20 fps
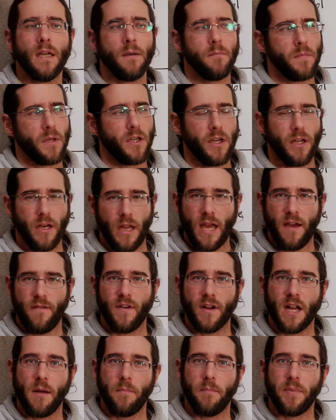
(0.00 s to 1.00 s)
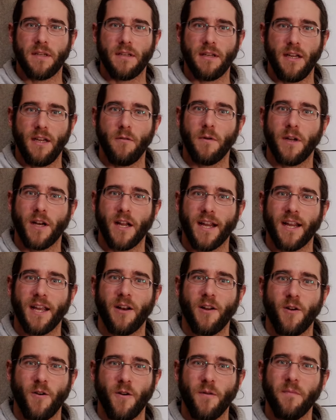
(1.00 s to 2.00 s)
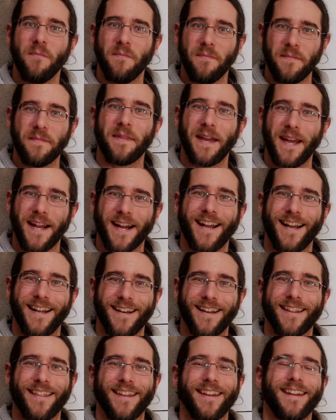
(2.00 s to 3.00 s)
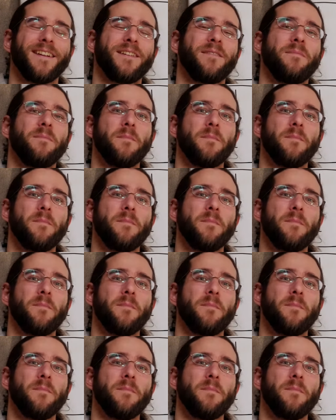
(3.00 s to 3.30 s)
I'm gonna have a cup of tea when I get home, that kind of thing.